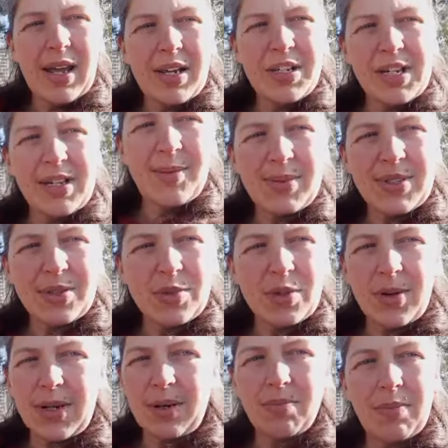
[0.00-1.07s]
She was
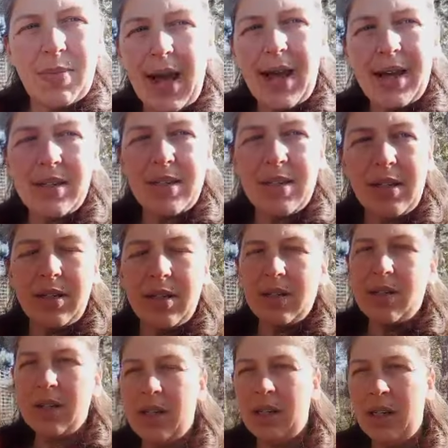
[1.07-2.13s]
doing excellent
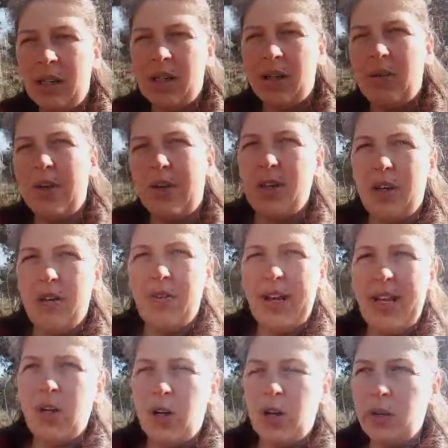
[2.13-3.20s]
with her
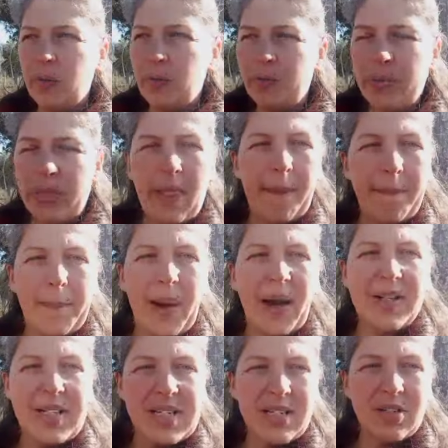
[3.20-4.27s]
recall.
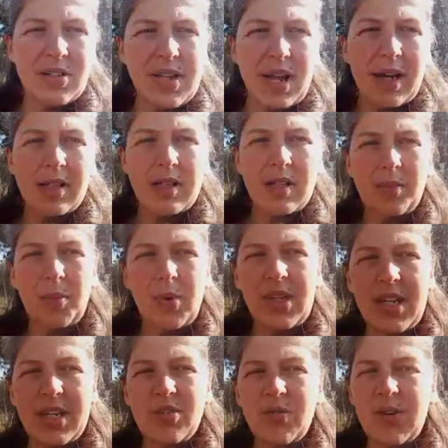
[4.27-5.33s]
Batty does excellent
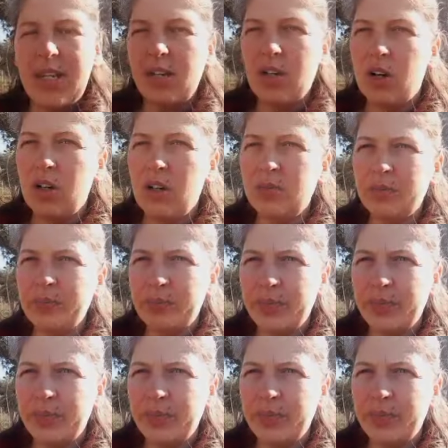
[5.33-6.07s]
with his recall.